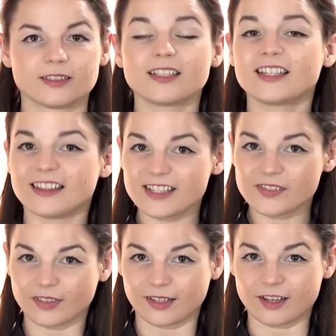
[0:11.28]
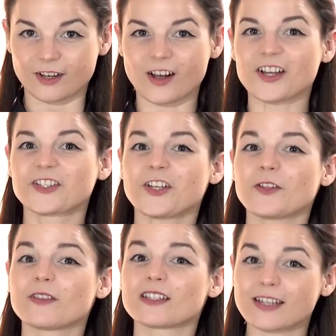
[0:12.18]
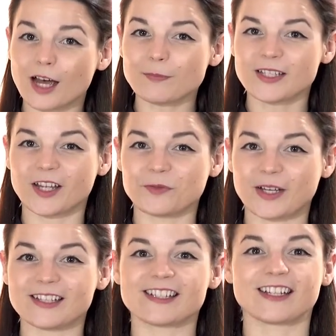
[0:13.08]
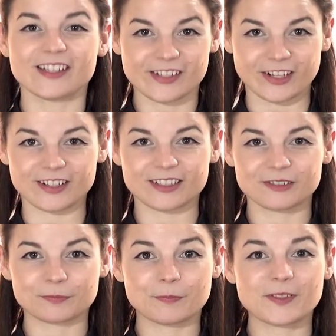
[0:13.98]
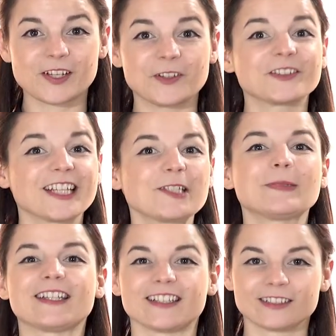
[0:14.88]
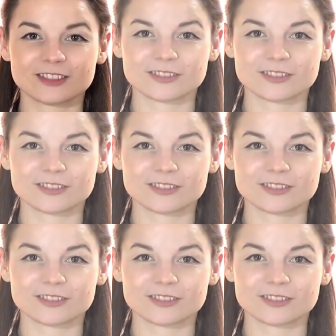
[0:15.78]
In this video, I'll show you the top 10 ways to get started. So let's begin.